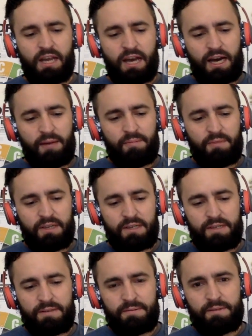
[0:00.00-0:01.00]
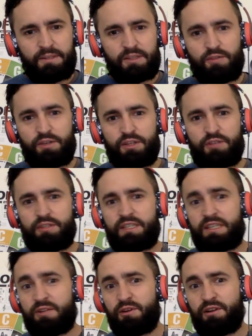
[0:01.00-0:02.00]
So if you could do a
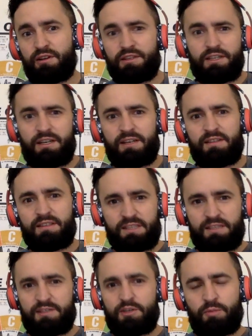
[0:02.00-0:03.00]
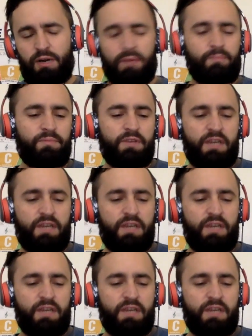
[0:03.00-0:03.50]
D chord on a guitar, this is no problem.